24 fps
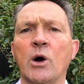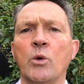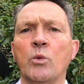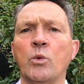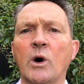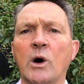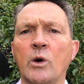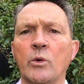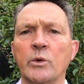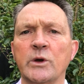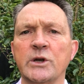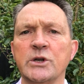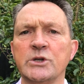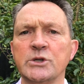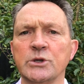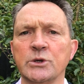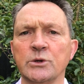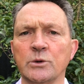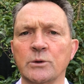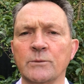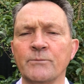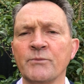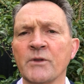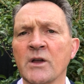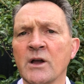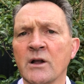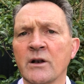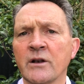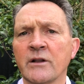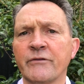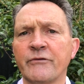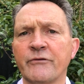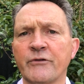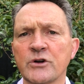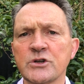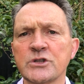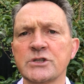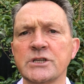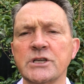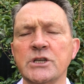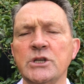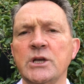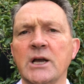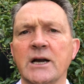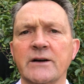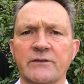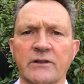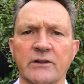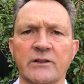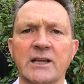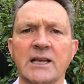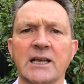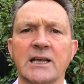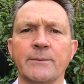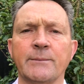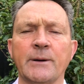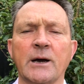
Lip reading: what we do. The first thing you have to think